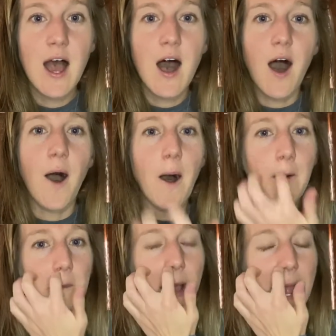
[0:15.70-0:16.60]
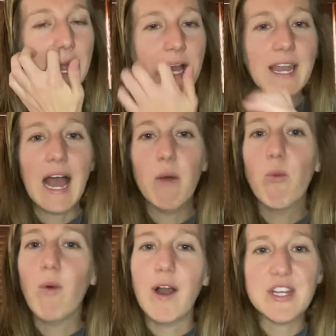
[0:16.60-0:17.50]
And I
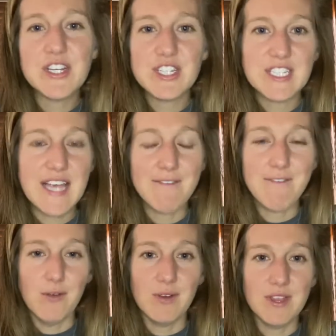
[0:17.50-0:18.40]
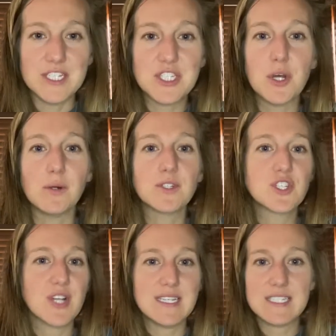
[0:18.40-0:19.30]
want you to just have fun with this. Don't
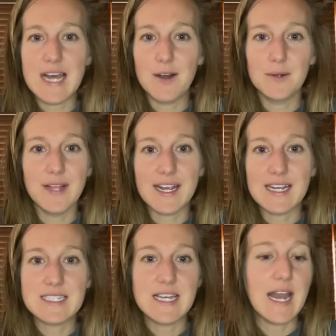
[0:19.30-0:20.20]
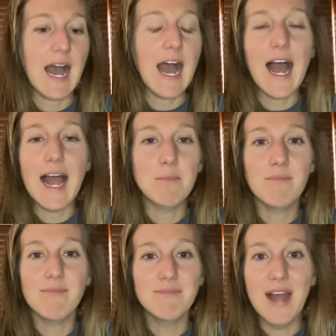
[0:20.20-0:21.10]
stress out. Like I said,
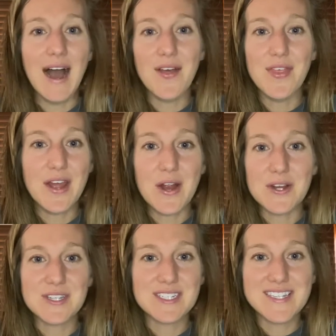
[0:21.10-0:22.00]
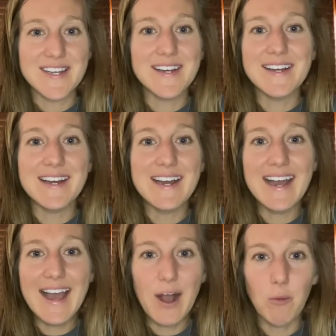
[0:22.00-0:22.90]
I'm not there to
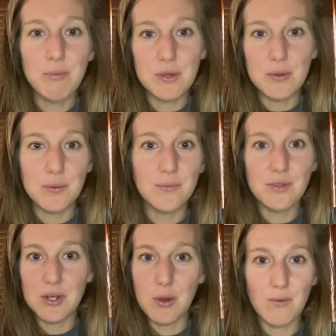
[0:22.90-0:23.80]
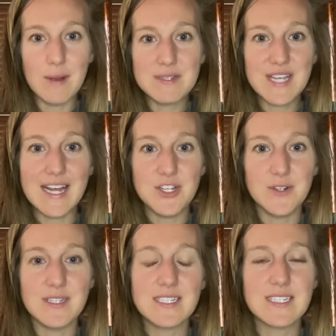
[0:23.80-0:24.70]
help you, right beside you,
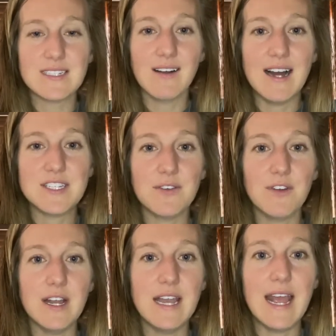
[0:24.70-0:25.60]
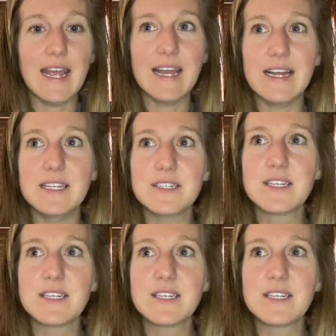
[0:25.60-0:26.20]
and this is a lot different, and